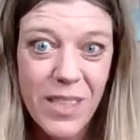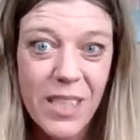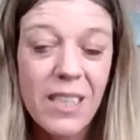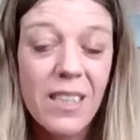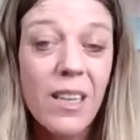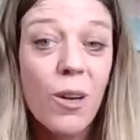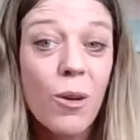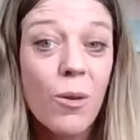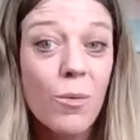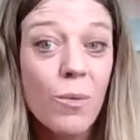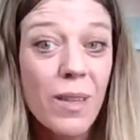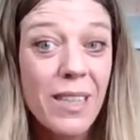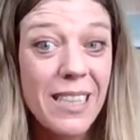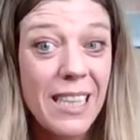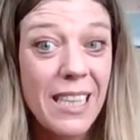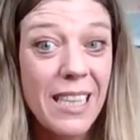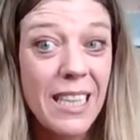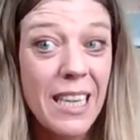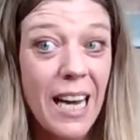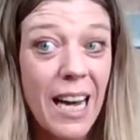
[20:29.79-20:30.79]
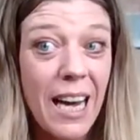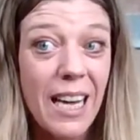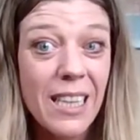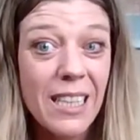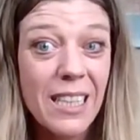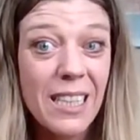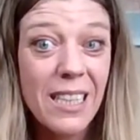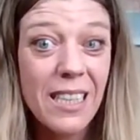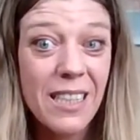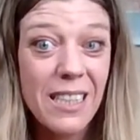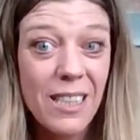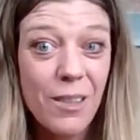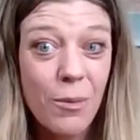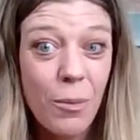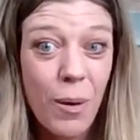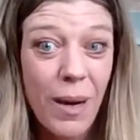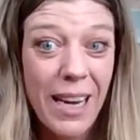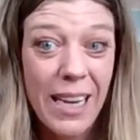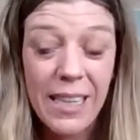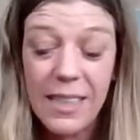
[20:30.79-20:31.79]
So T hand
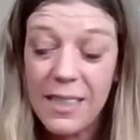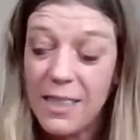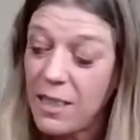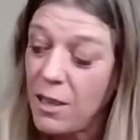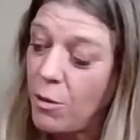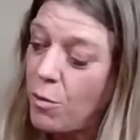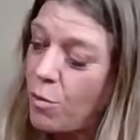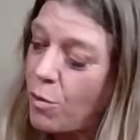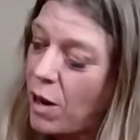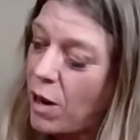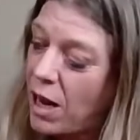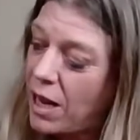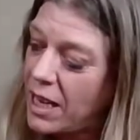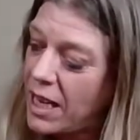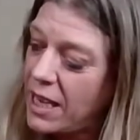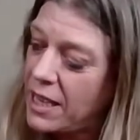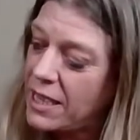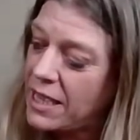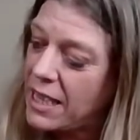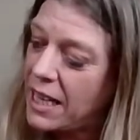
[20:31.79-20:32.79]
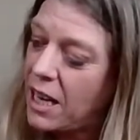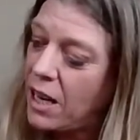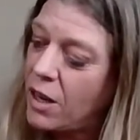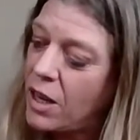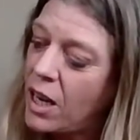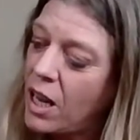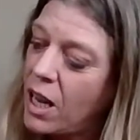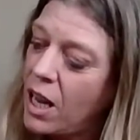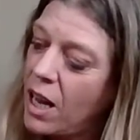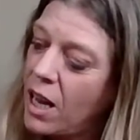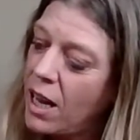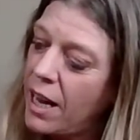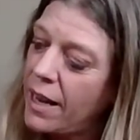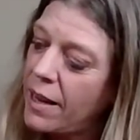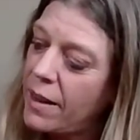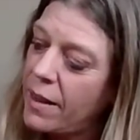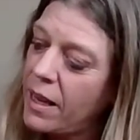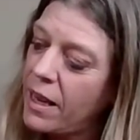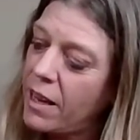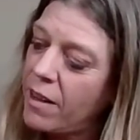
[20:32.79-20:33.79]
twice, rock it down.
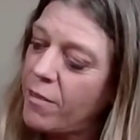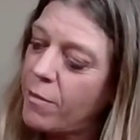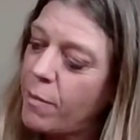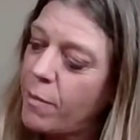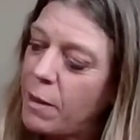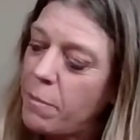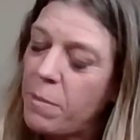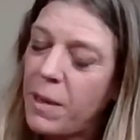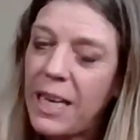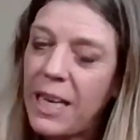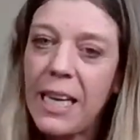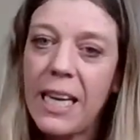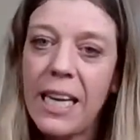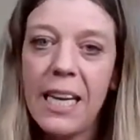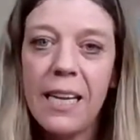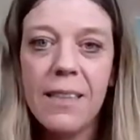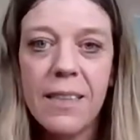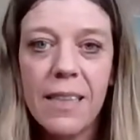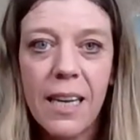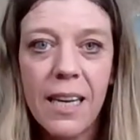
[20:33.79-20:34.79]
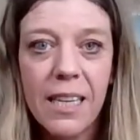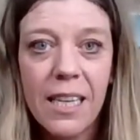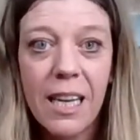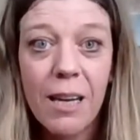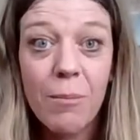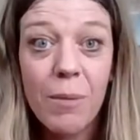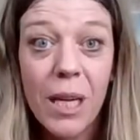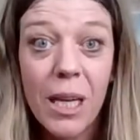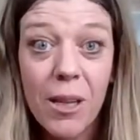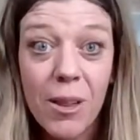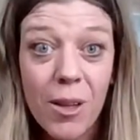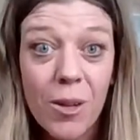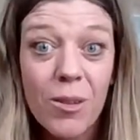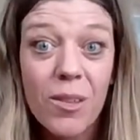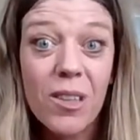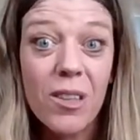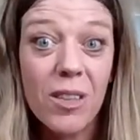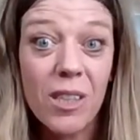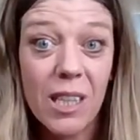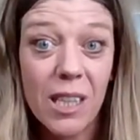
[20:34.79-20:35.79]
I think of my pinky side coming
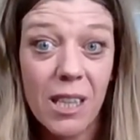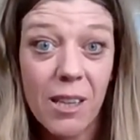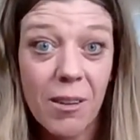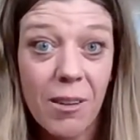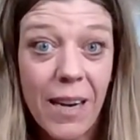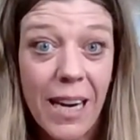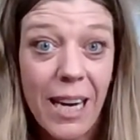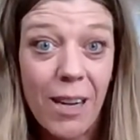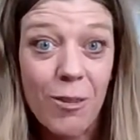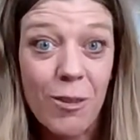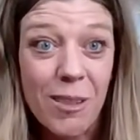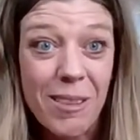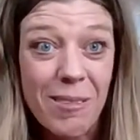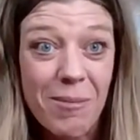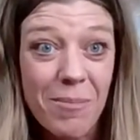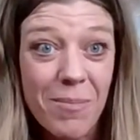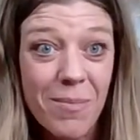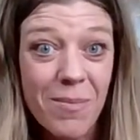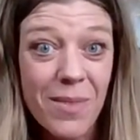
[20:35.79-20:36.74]
closer to the ground.